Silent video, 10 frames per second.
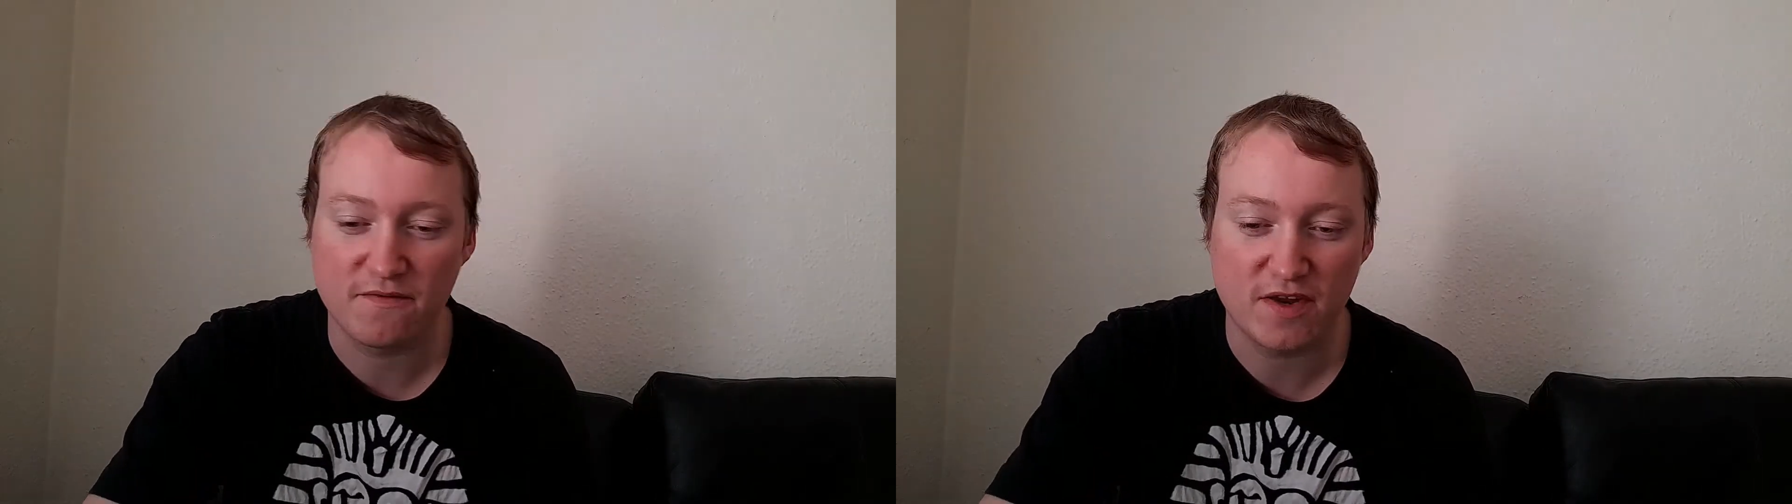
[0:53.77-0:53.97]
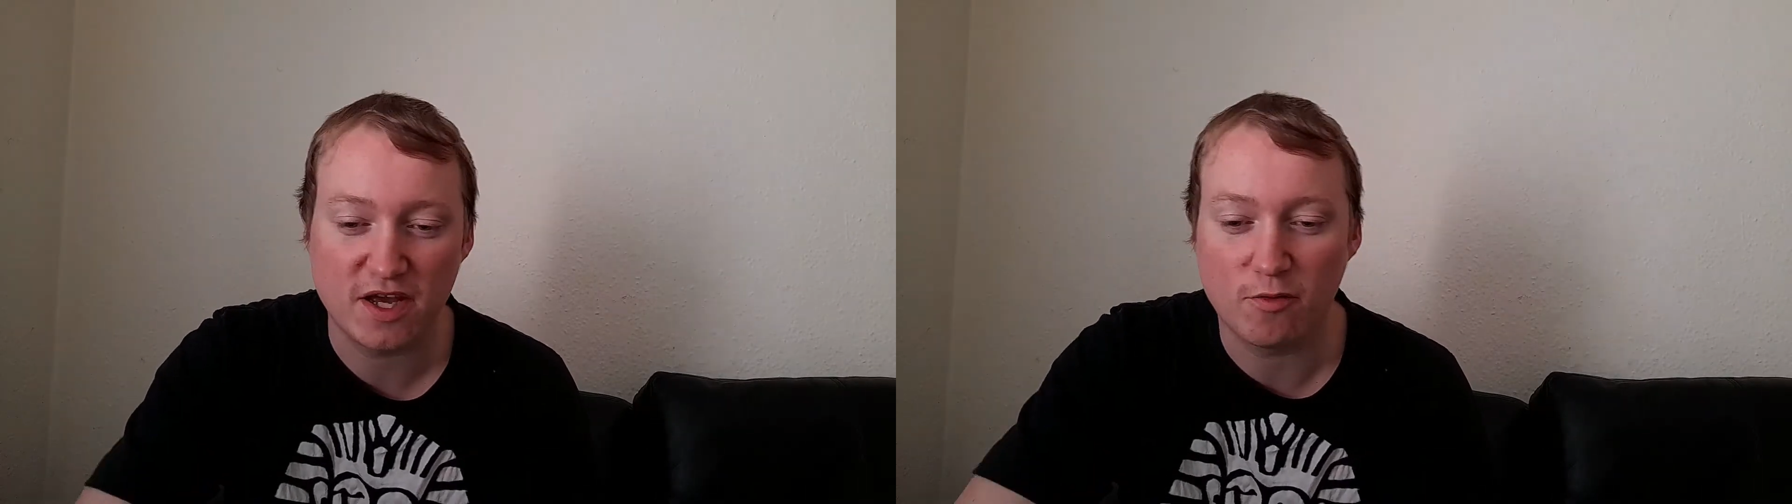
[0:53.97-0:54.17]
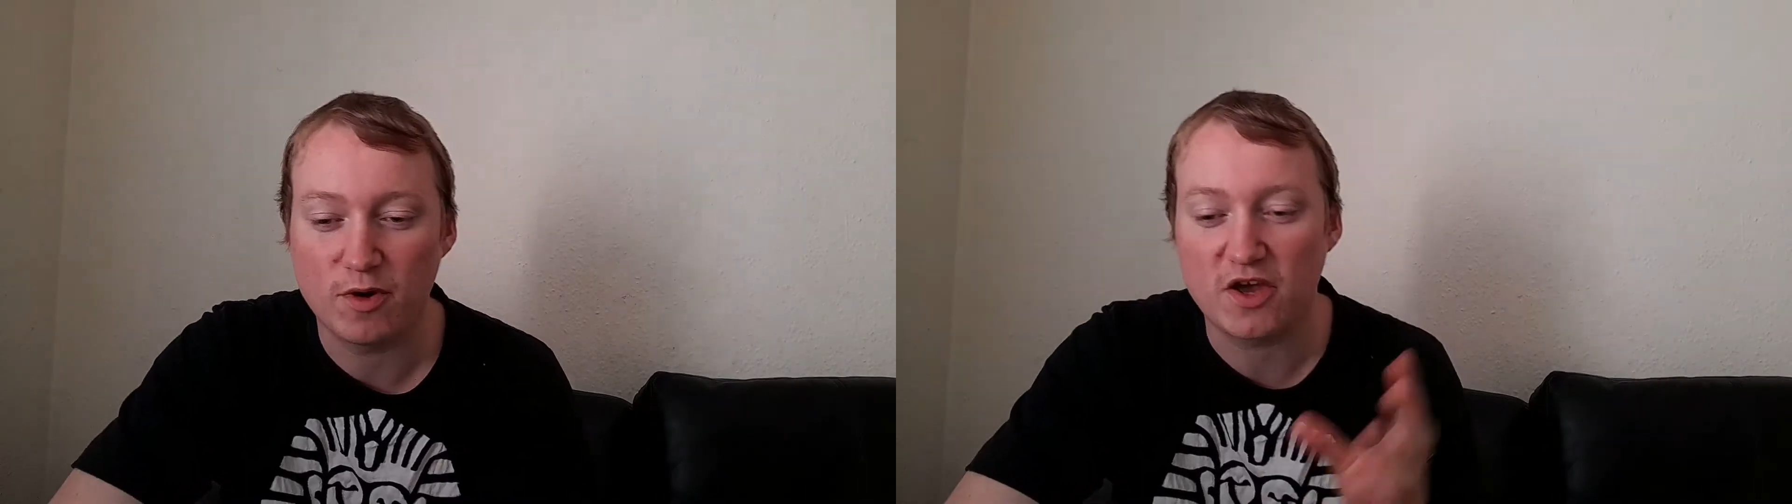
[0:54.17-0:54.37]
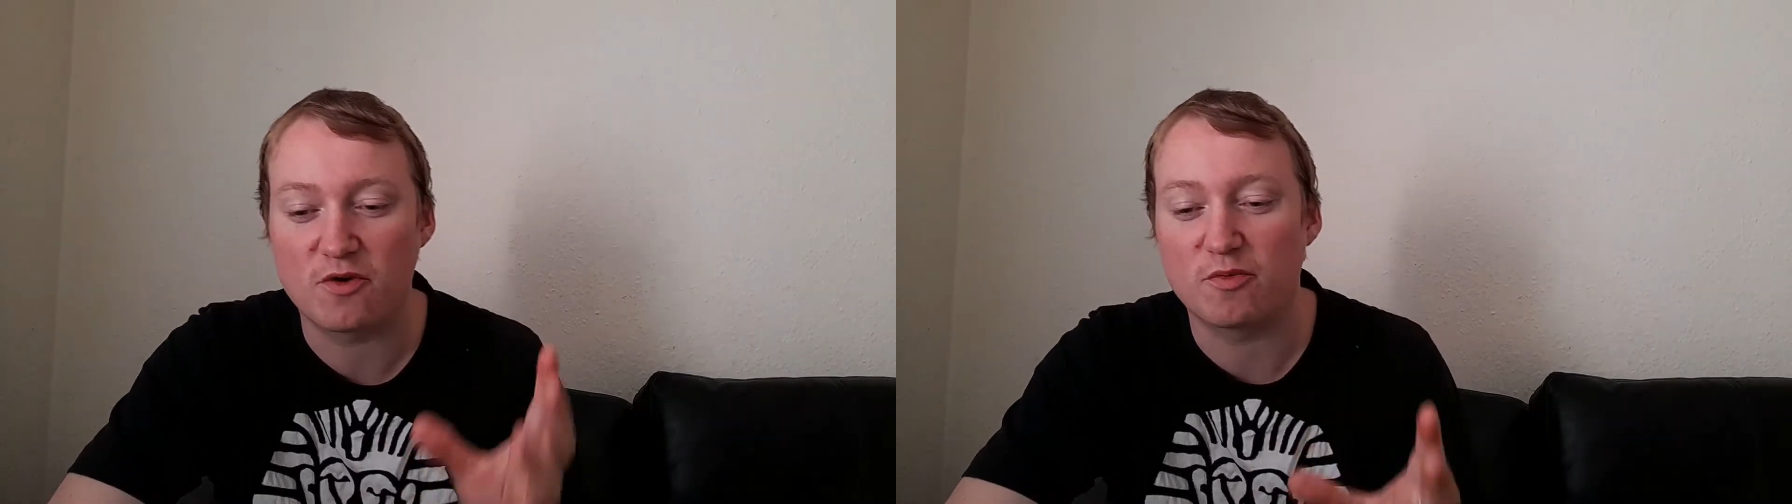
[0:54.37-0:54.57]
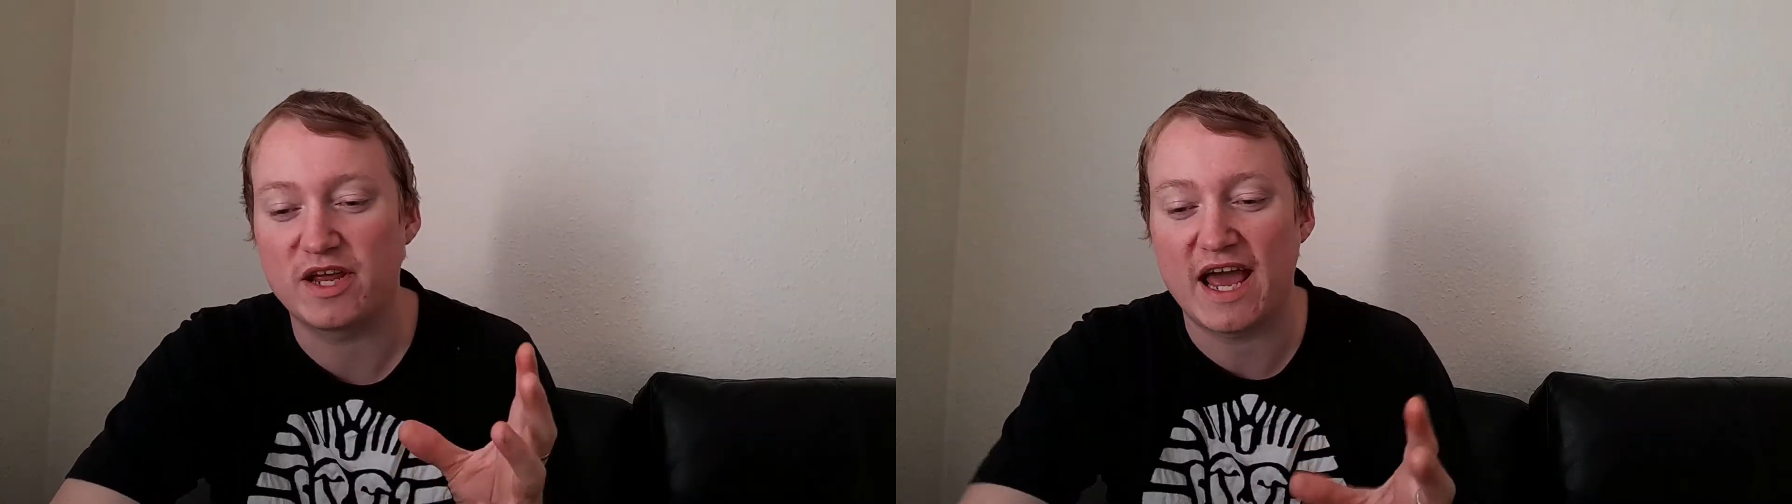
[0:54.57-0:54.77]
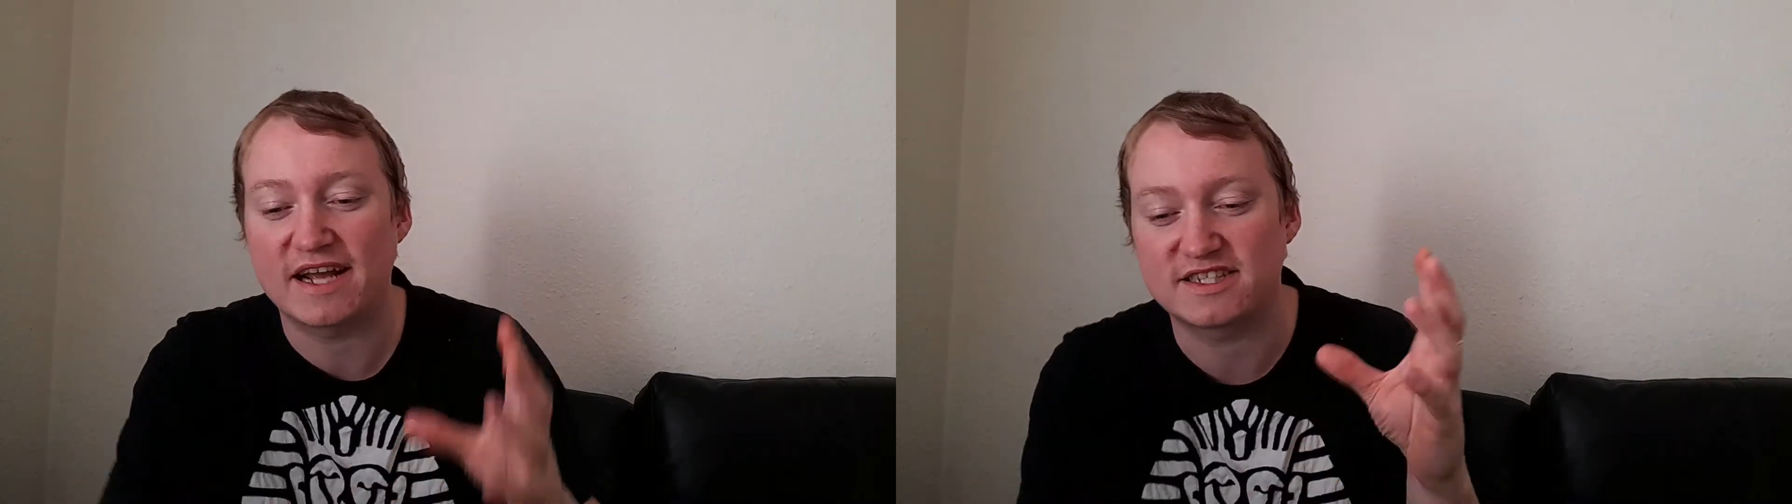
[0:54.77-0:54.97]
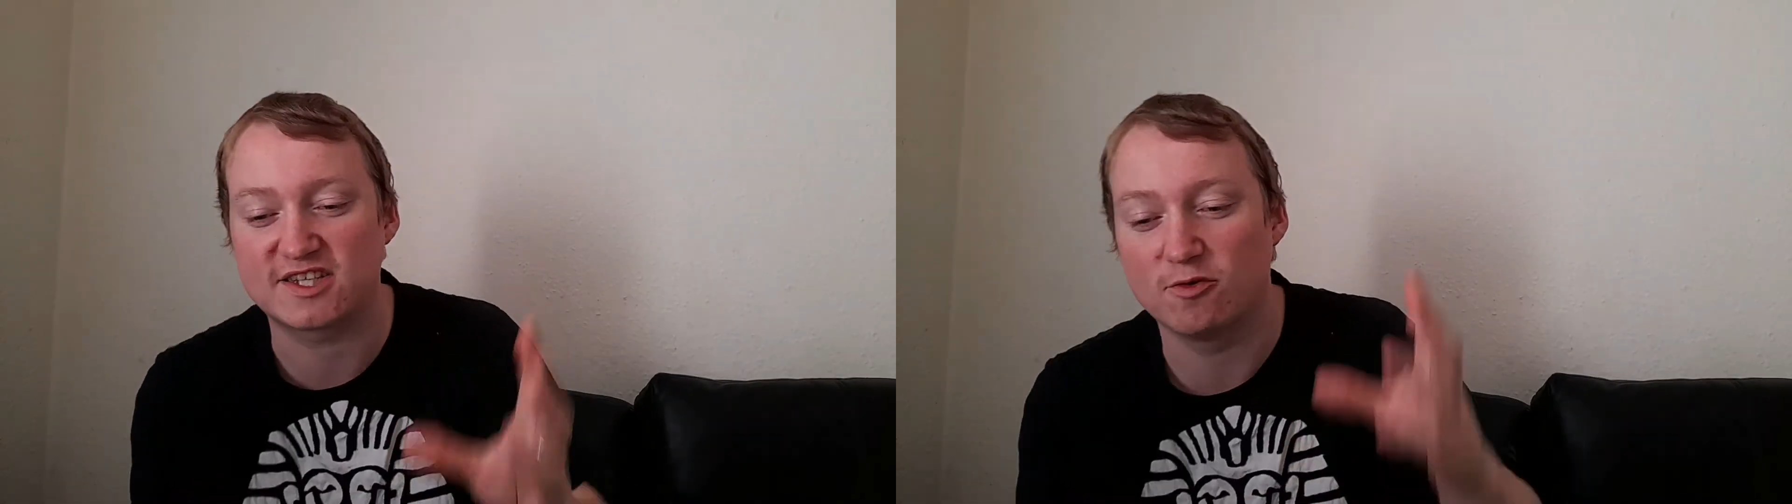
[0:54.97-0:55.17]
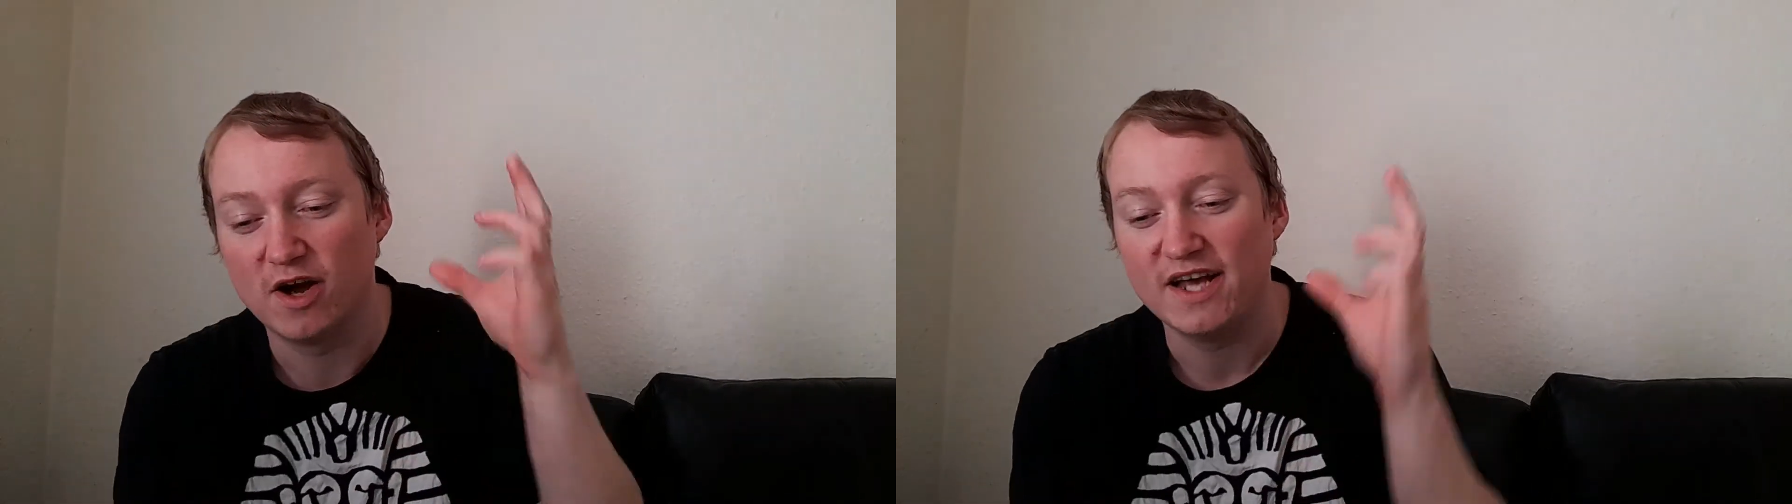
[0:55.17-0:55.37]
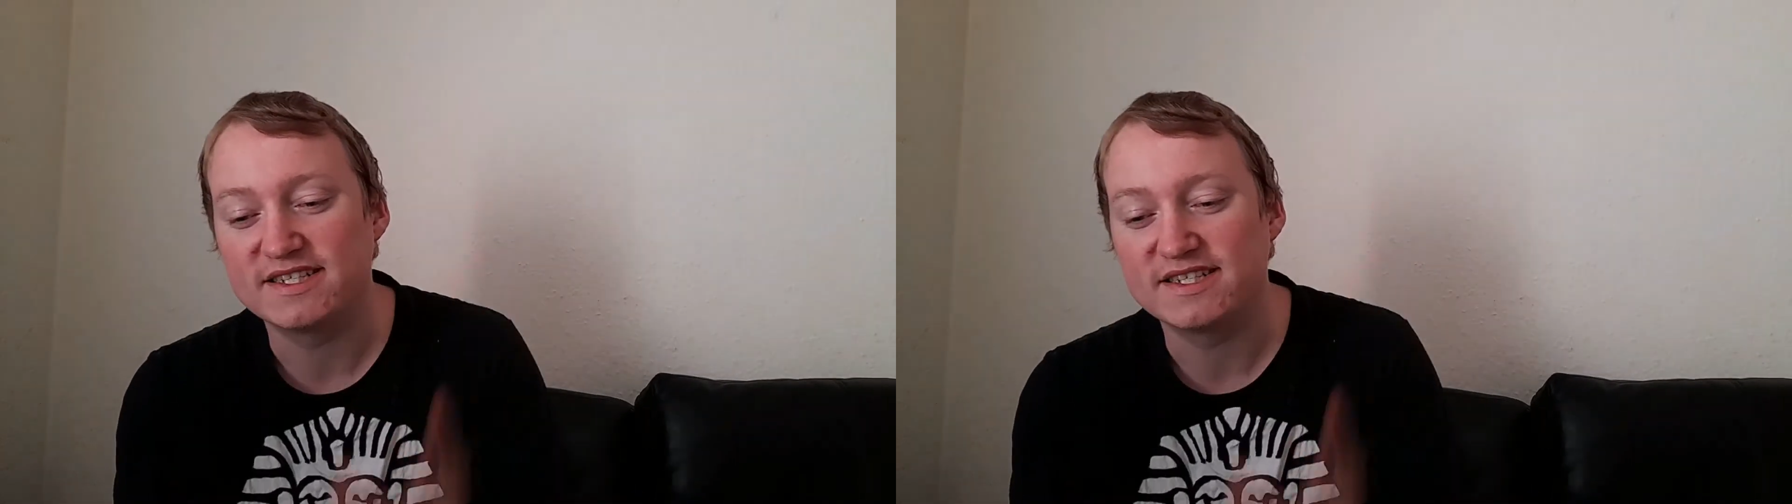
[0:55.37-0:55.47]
video we're gonna react to.